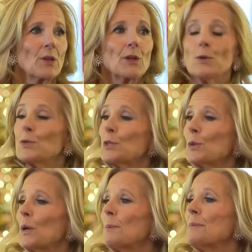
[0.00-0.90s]
those who
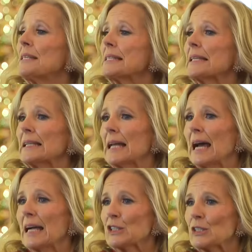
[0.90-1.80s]
are missing in
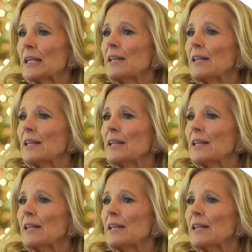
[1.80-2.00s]
action,